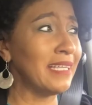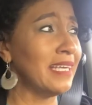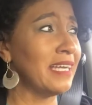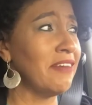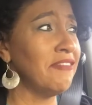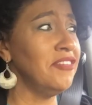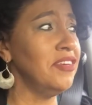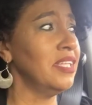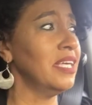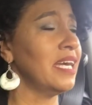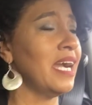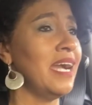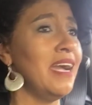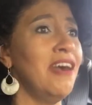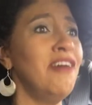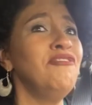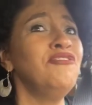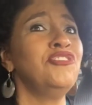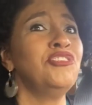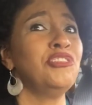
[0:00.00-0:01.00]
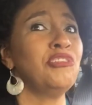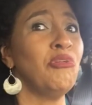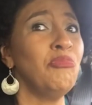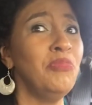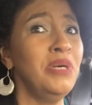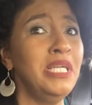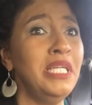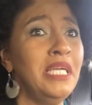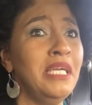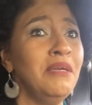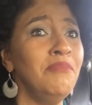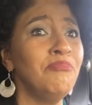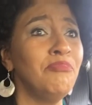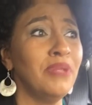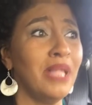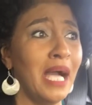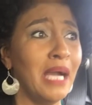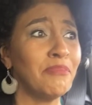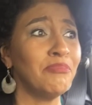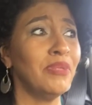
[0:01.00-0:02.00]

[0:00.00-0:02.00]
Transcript: Like I feel like I have so many black,